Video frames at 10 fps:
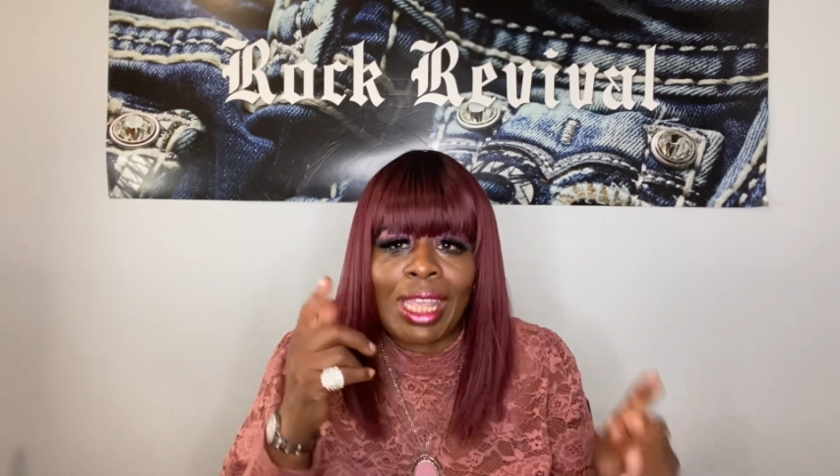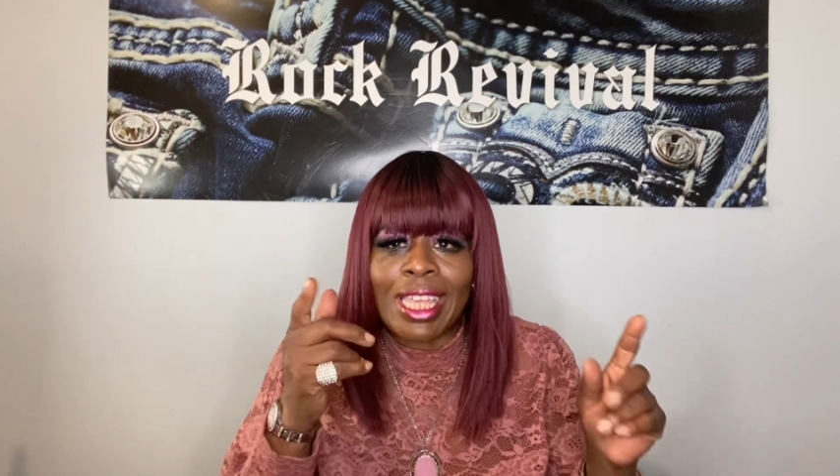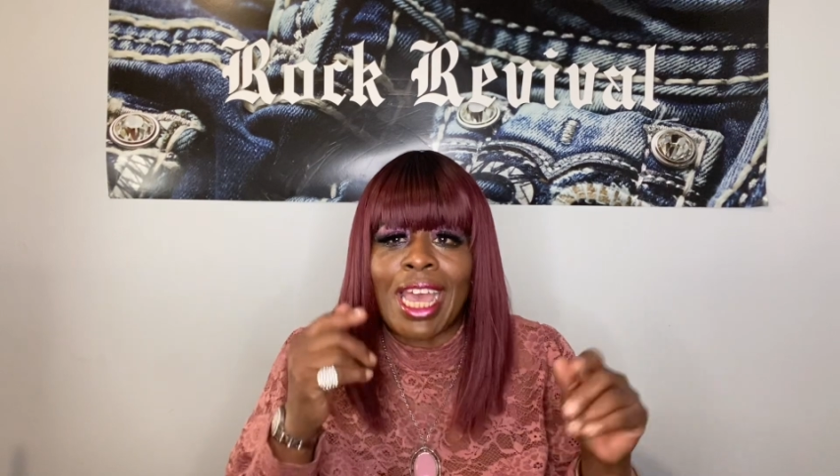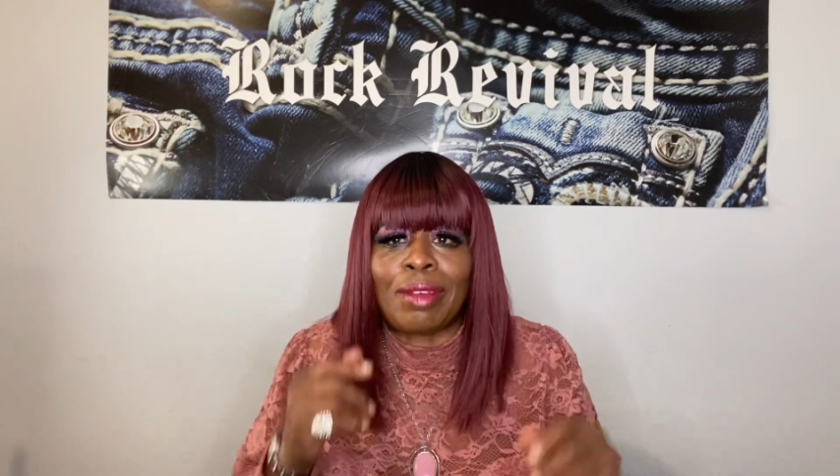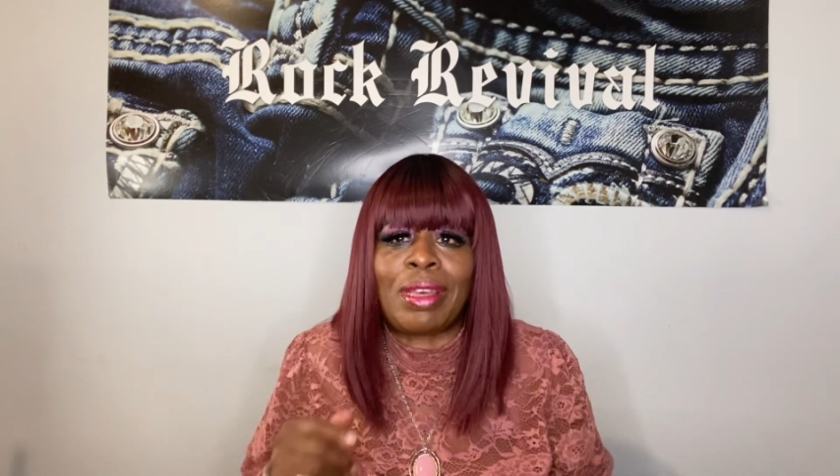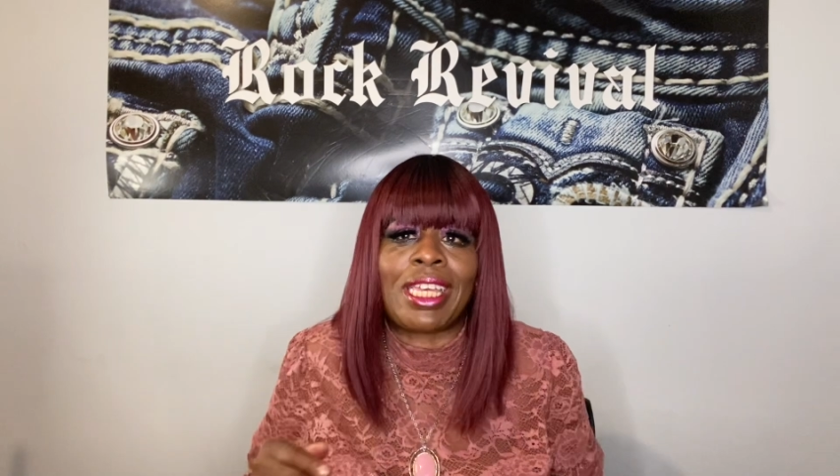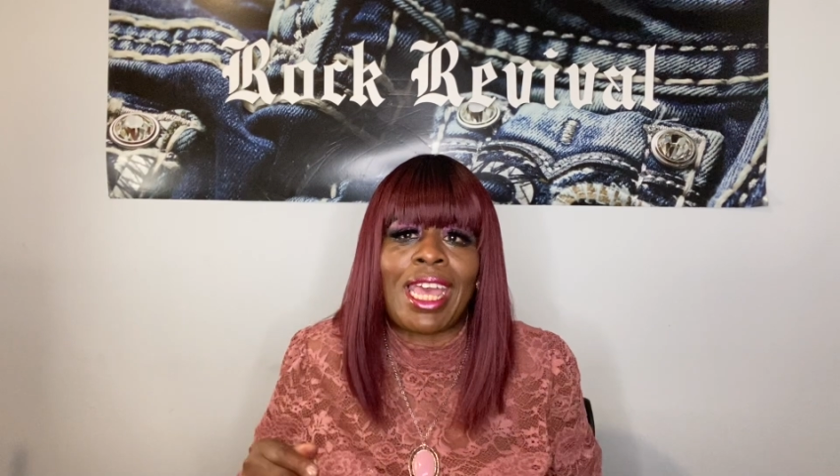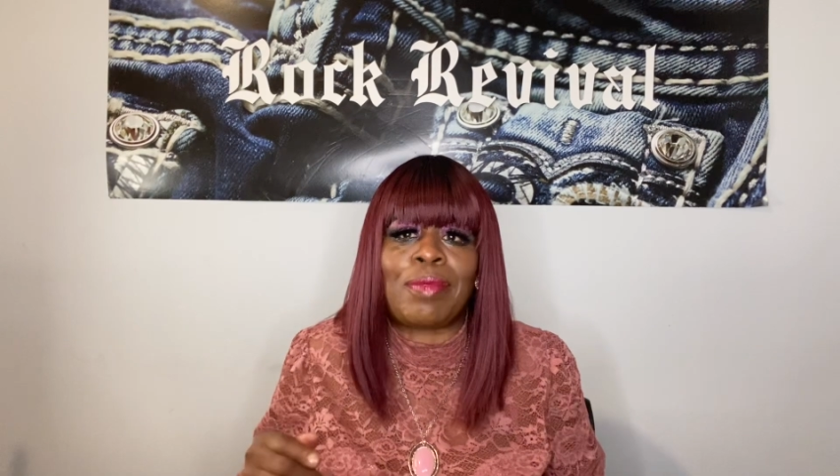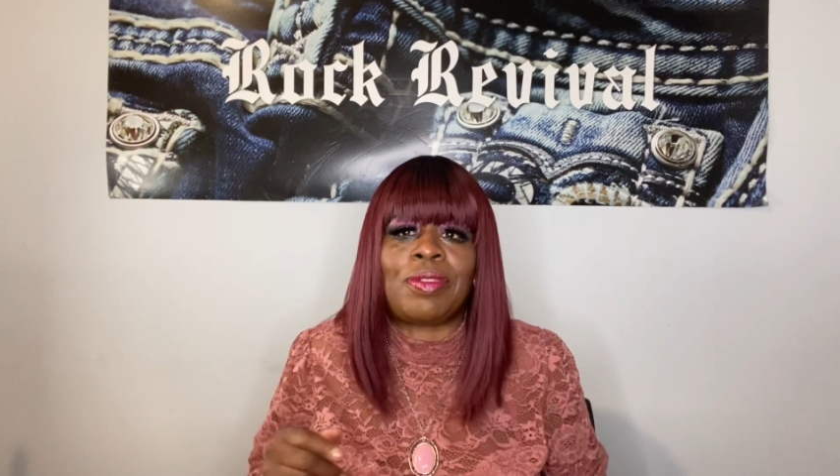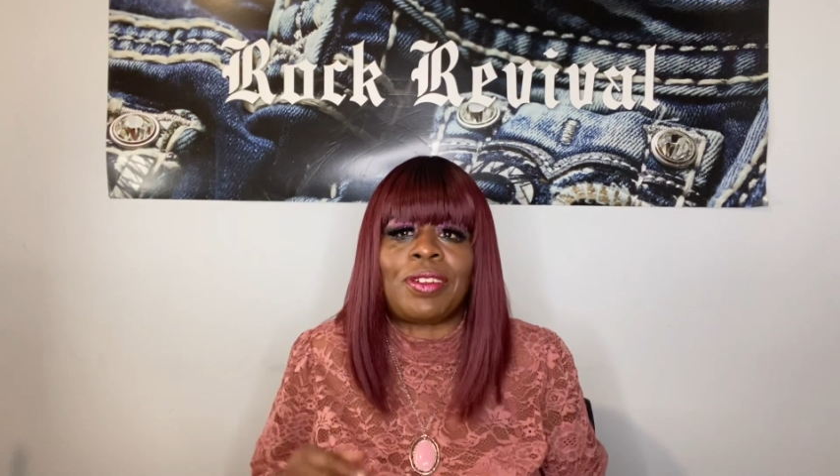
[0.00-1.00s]
You gotta make it
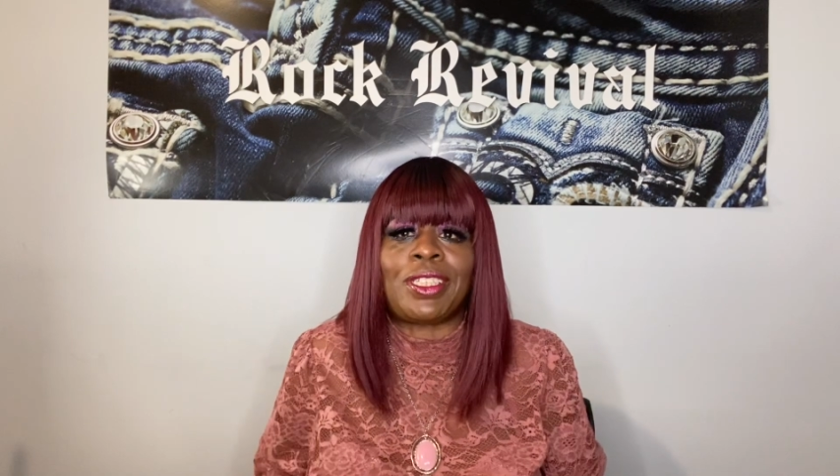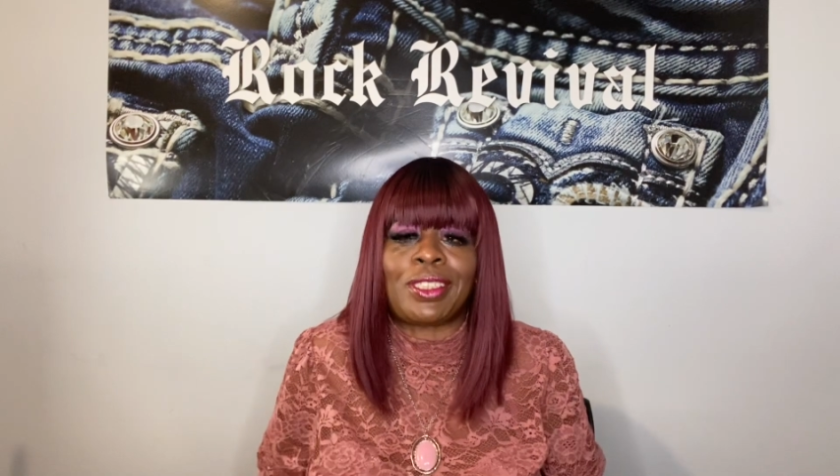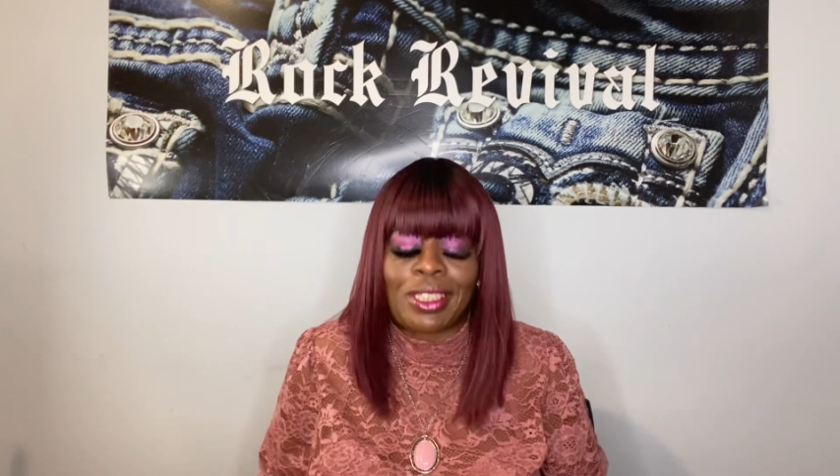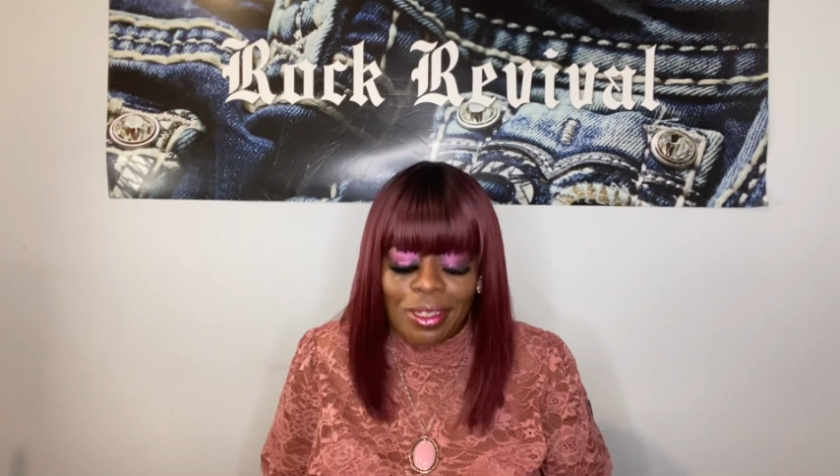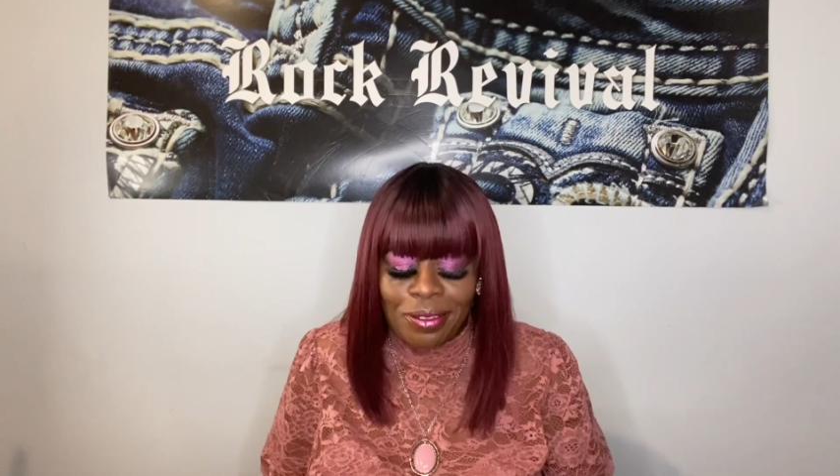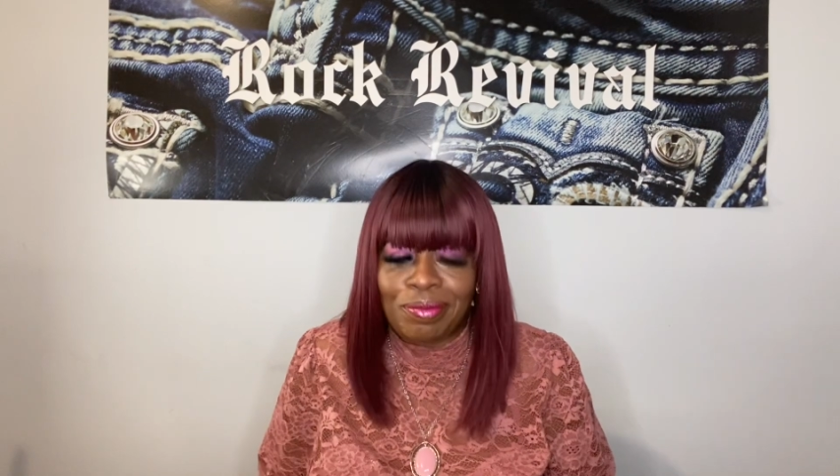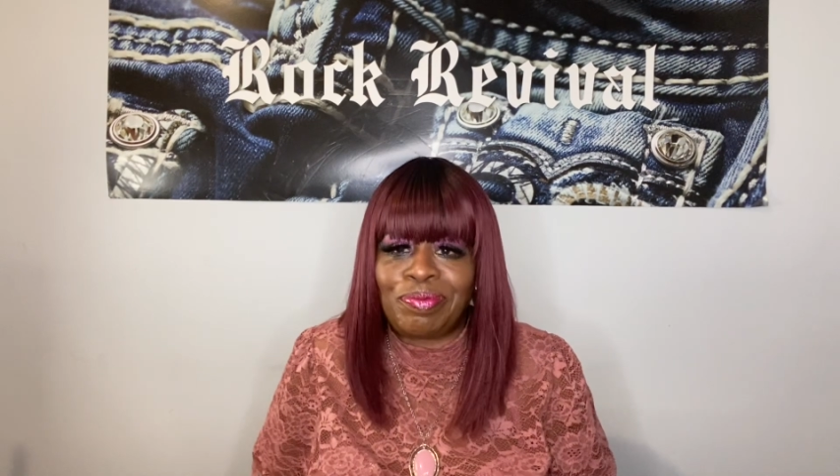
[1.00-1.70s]
happen for yourself.